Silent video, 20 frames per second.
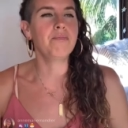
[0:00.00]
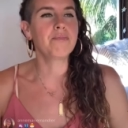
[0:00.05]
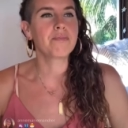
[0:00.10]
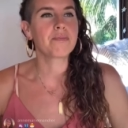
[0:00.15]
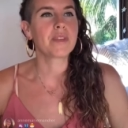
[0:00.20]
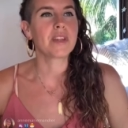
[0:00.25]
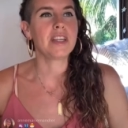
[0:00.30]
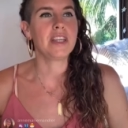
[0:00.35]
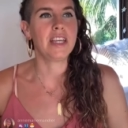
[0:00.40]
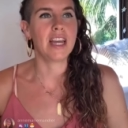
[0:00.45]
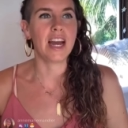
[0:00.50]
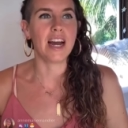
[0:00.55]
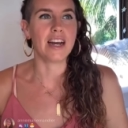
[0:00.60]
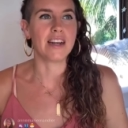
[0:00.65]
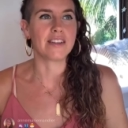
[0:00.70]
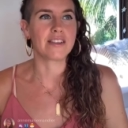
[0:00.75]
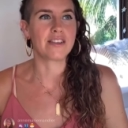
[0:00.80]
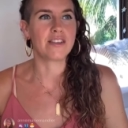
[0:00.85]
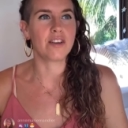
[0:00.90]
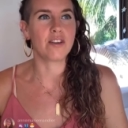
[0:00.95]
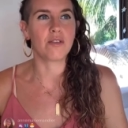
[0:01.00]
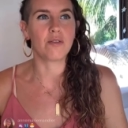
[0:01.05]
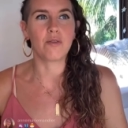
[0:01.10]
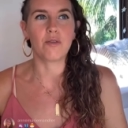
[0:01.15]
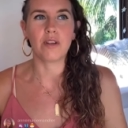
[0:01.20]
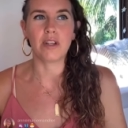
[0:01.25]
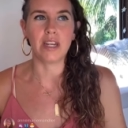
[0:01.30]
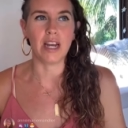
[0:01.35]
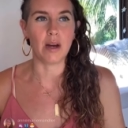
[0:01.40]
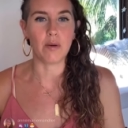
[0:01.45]
yeah, so
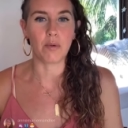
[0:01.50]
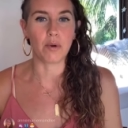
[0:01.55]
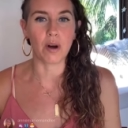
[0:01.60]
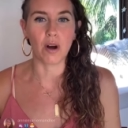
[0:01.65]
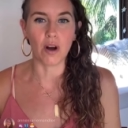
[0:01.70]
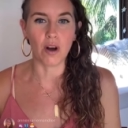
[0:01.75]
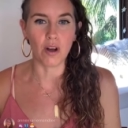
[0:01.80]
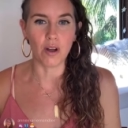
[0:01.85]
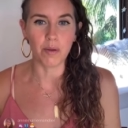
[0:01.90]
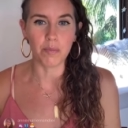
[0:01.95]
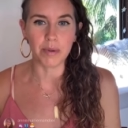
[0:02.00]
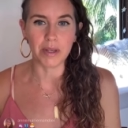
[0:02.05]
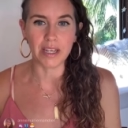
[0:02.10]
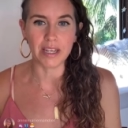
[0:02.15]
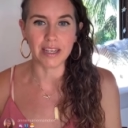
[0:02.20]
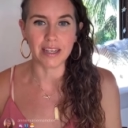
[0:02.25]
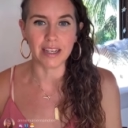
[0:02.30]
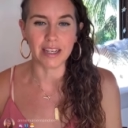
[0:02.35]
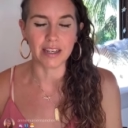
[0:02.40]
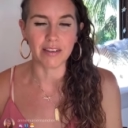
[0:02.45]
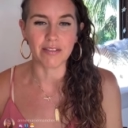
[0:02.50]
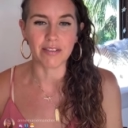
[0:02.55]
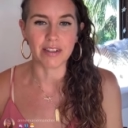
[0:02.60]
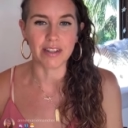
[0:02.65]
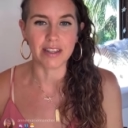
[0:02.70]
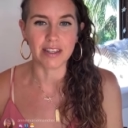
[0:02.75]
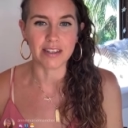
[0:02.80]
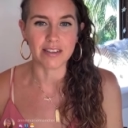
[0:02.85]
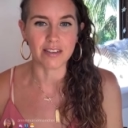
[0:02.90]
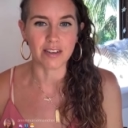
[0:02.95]
yeah, we're all being given
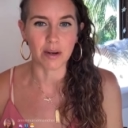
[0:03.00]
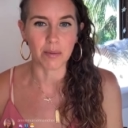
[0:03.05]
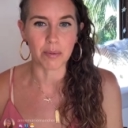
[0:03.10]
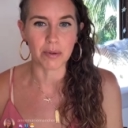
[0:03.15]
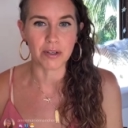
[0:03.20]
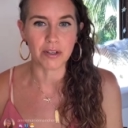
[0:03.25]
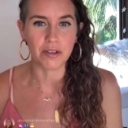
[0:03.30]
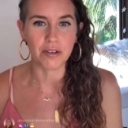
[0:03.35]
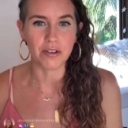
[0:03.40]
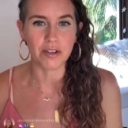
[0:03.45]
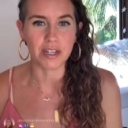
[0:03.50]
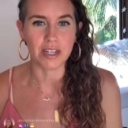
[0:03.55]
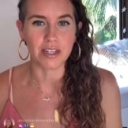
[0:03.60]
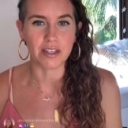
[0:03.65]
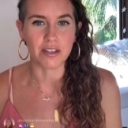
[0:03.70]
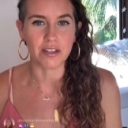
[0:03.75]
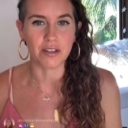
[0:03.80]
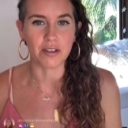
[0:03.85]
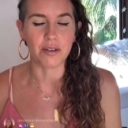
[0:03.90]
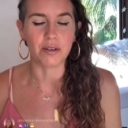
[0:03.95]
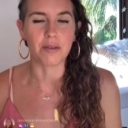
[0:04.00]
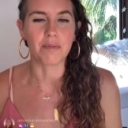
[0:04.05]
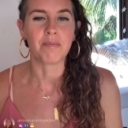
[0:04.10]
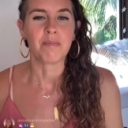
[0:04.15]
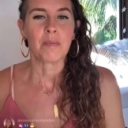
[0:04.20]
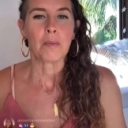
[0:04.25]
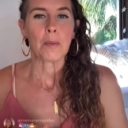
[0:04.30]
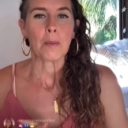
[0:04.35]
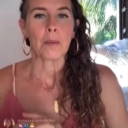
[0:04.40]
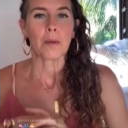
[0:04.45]
this opportunity to
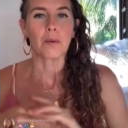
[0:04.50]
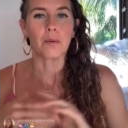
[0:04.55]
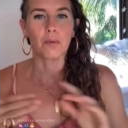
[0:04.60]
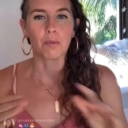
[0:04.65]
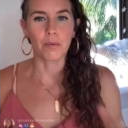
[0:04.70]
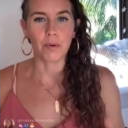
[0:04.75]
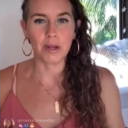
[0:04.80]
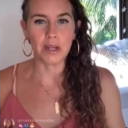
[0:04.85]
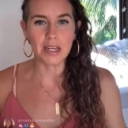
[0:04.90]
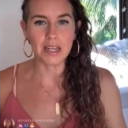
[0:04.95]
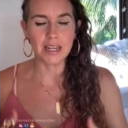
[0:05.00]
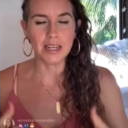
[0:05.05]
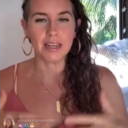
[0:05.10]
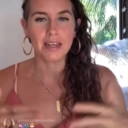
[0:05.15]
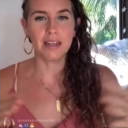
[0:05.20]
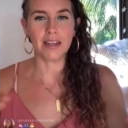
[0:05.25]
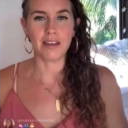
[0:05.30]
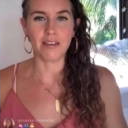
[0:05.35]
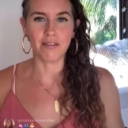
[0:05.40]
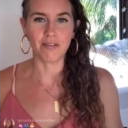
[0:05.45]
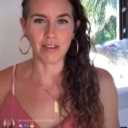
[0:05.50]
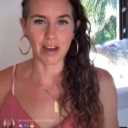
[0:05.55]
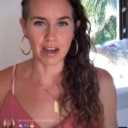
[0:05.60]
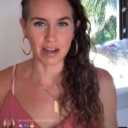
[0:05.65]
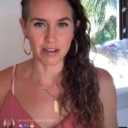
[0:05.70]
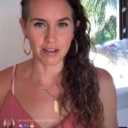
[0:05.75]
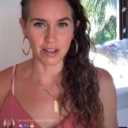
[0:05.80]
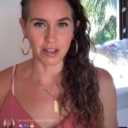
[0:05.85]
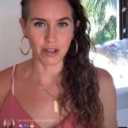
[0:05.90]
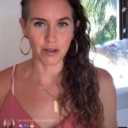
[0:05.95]

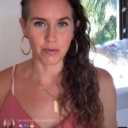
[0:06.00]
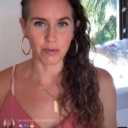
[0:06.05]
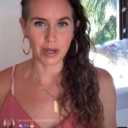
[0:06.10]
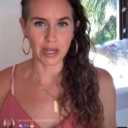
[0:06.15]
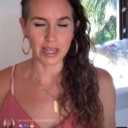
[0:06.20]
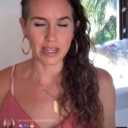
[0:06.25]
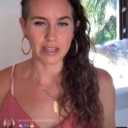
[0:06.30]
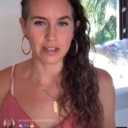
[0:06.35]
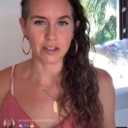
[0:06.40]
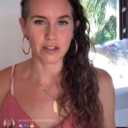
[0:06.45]
reevaluate,